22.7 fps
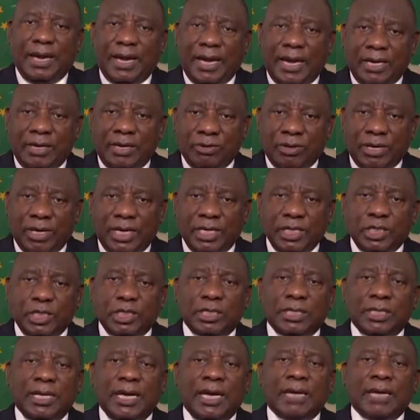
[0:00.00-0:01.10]

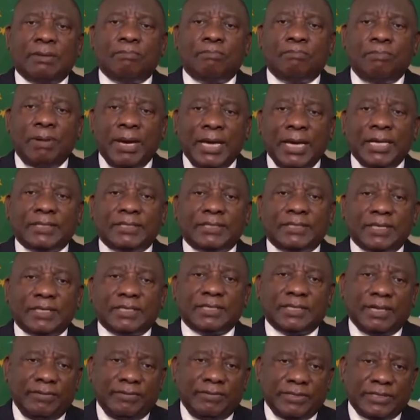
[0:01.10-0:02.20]
education, and basic
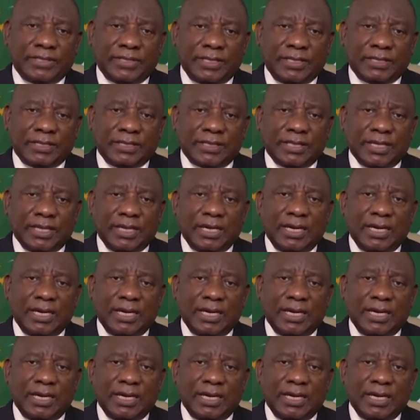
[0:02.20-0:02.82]
services